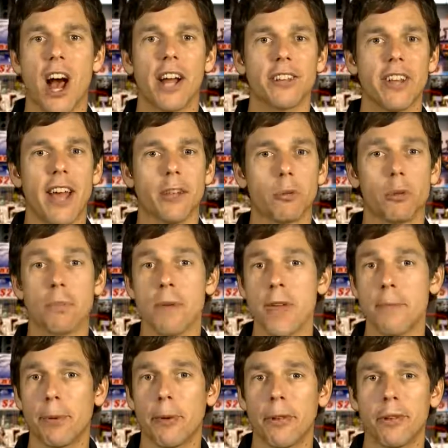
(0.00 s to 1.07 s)
contact with
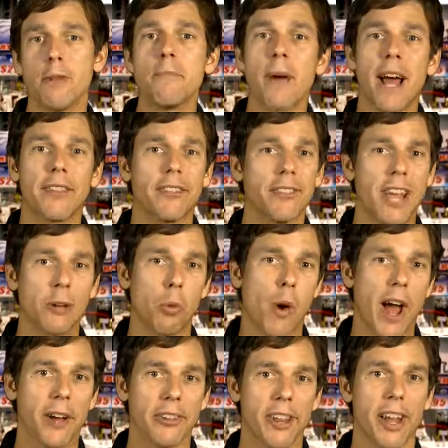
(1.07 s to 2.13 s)
people, pets, and
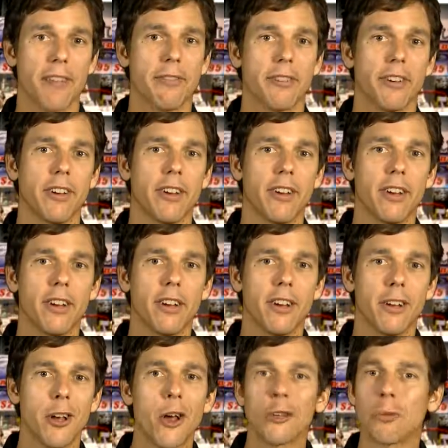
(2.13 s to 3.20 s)
wildlife.
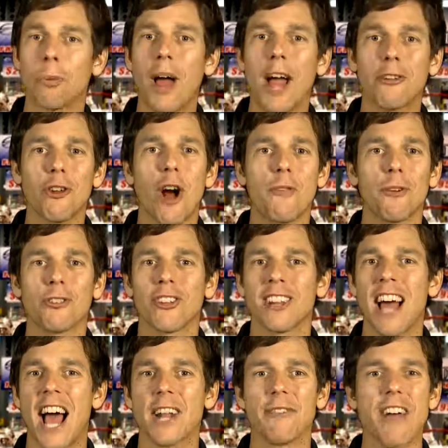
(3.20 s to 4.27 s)
Splash offers a
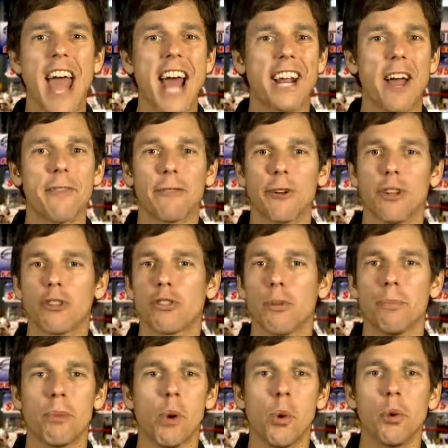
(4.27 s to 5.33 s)
line of antifreeze
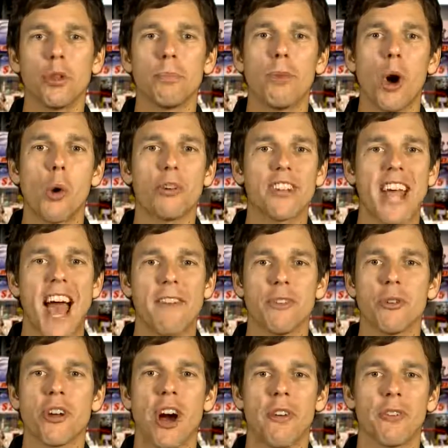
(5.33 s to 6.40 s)
from pool to boat to have
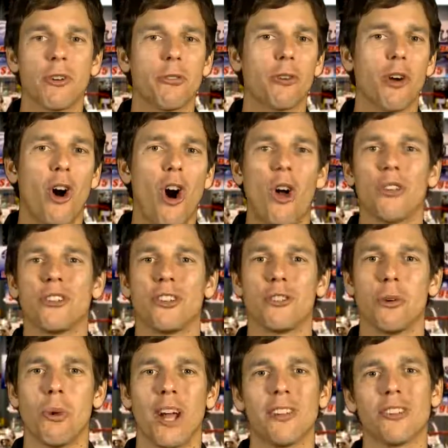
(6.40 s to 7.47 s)
you covered for all
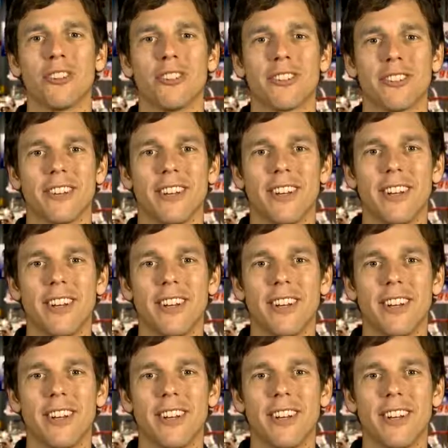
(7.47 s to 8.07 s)
situations.